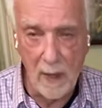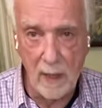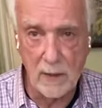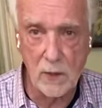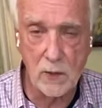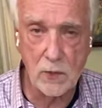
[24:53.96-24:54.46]

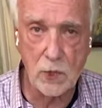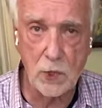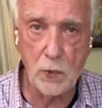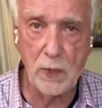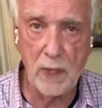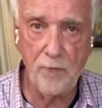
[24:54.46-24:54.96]
and you'll
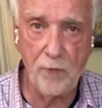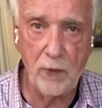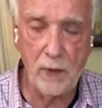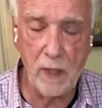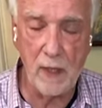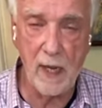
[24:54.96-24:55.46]
tune in
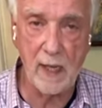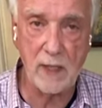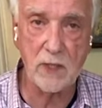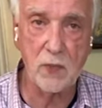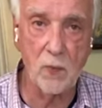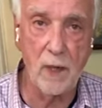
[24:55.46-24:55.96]
for the
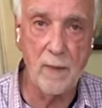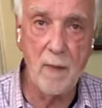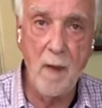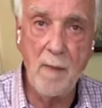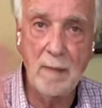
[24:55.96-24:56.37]
next one.